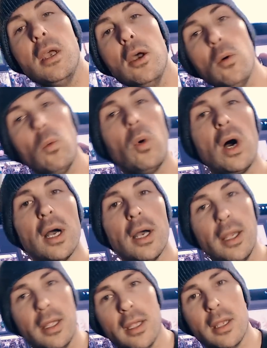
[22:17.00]

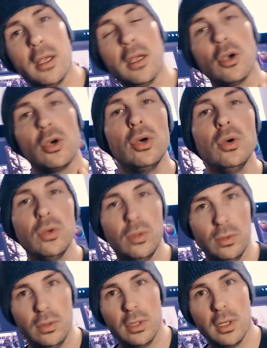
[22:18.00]
Why?
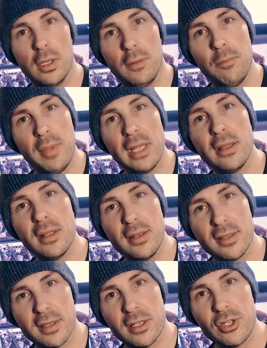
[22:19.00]
Who made the
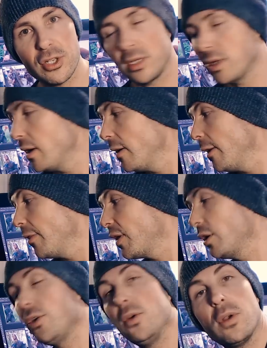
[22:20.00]
decision
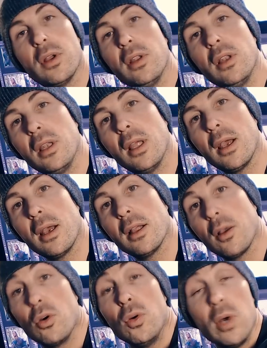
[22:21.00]
that
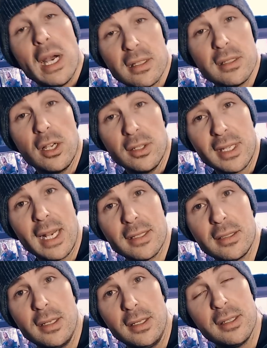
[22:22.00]
who has the
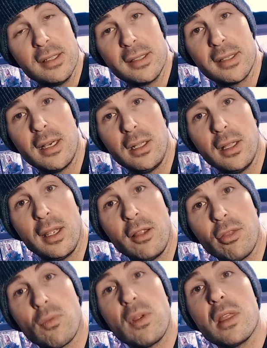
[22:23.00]
audacity to sell a
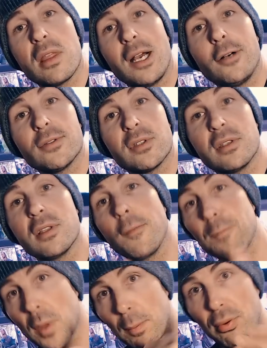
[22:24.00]
3,000
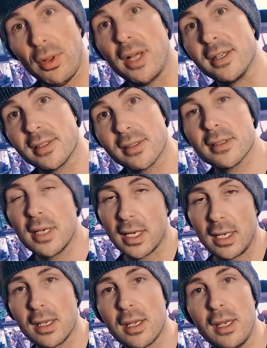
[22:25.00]
plus,
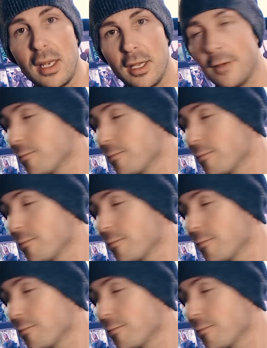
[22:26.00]
again Canadian,